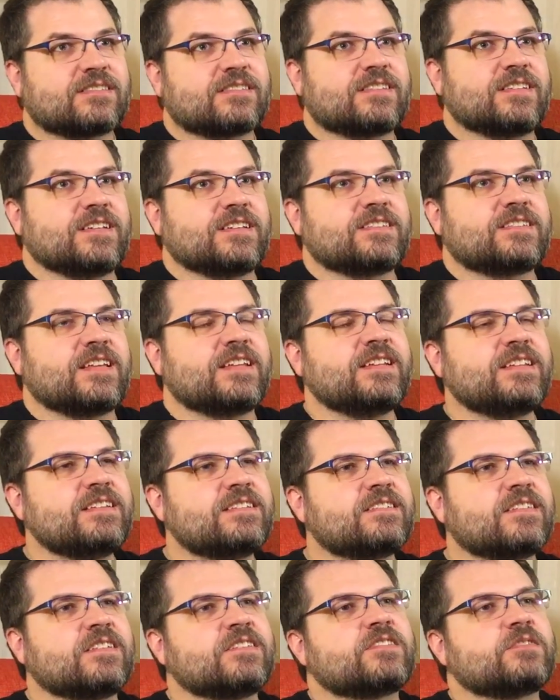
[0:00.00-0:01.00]
things, and
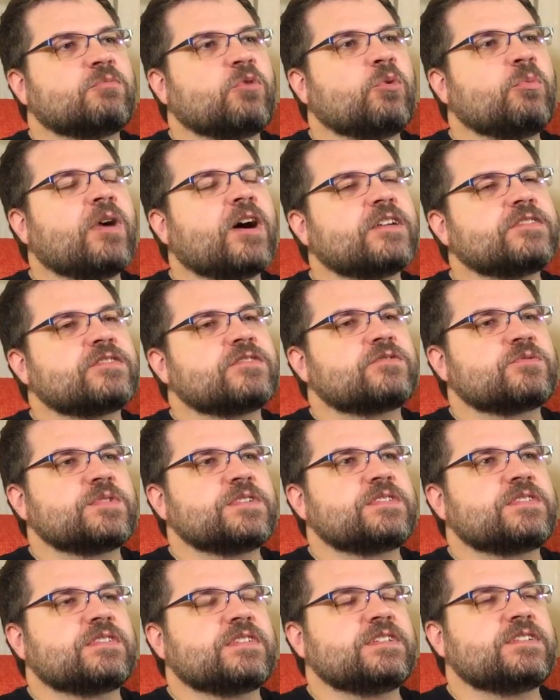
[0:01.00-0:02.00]
he's done some homages
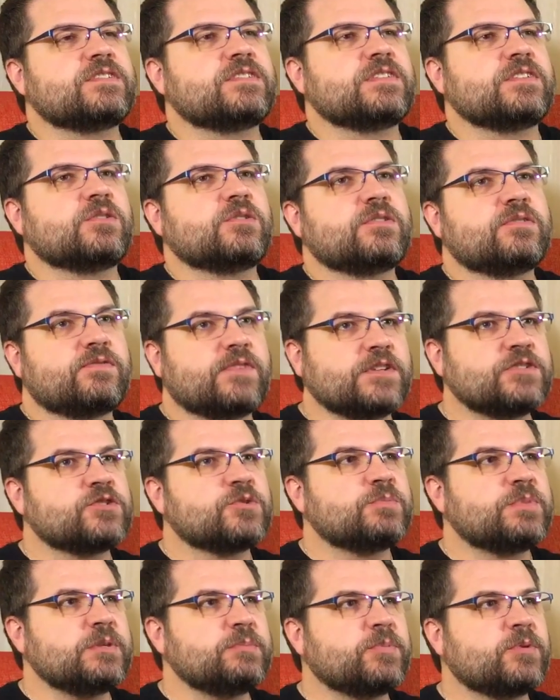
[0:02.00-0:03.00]
recently to the old
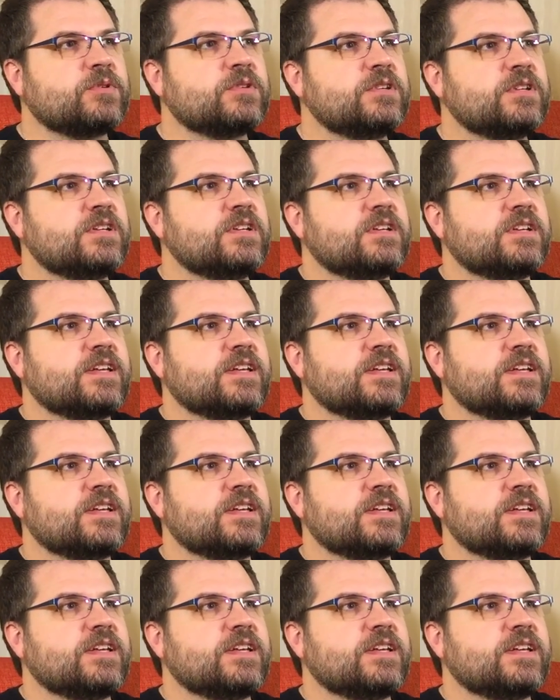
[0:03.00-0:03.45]
adventure people.